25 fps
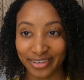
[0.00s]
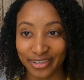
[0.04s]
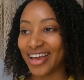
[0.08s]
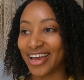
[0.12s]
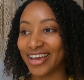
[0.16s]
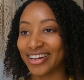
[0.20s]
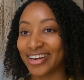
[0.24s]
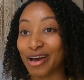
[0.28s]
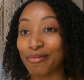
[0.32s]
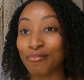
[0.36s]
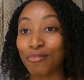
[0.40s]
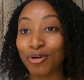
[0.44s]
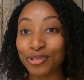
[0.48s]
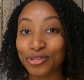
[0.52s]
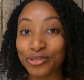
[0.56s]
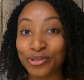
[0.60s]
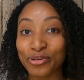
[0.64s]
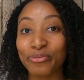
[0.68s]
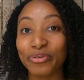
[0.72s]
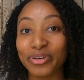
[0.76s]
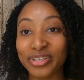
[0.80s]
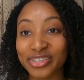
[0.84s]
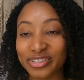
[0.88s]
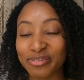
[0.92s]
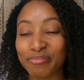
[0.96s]
And I'm also
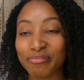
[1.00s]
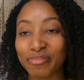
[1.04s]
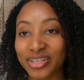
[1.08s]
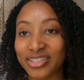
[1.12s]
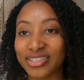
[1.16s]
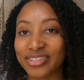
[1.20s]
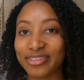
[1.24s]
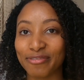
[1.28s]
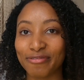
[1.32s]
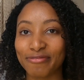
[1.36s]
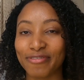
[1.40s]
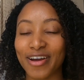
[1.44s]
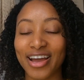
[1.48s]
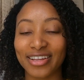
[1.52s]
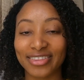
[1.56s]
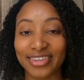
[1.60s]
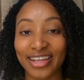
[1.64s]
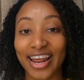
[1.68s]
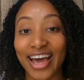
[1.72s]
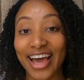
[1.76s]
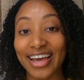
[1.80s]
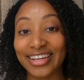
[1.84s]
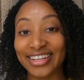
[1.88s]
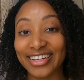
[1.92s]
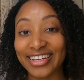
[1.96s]
going to miss the fact
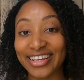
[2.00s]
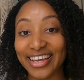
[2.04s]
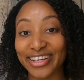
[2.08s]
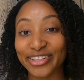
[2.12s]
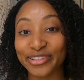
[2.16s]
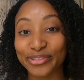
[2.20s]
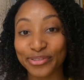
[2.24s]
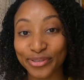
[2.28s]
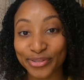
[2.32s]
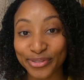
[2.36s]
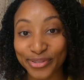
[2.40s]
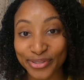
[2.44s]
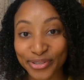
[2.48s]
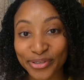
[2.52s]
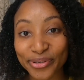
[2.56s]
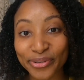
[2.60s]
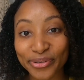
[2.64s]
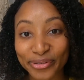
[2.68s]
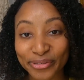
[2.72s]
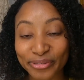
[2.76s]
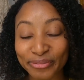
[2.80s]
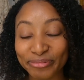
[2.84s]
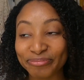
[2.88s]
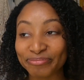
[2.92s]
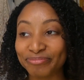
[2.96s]
that I didn't get to
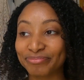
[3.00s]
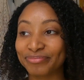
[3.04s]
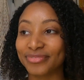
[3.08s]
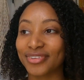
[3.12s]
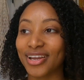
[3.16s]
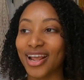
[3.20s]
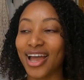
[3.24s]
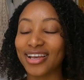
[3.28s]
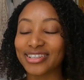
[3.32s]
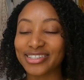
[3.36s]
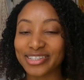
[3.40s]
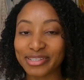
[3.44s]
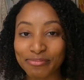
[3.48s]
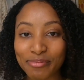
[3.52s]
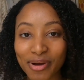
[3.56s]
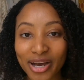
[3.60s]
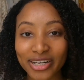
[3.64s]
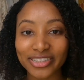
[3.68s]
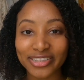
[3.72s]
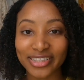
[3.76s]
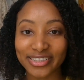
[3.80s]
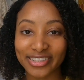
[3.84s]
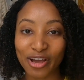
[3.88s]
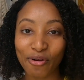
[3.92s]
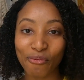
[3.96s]
do as
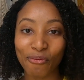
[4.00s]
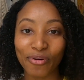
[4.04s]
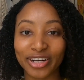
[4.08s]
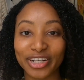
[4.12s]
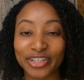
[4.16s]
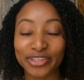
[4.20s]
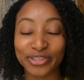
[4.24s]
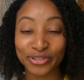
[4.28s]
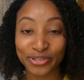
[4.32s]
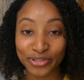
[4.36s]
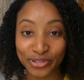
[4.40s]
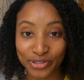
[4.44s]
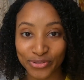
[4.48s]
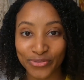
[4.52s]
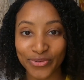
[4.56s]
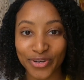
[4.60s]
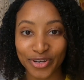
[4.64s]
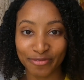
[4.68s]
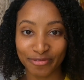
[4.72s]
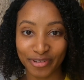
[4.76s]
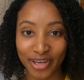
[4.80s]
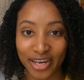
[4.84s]
much as I wanted to do in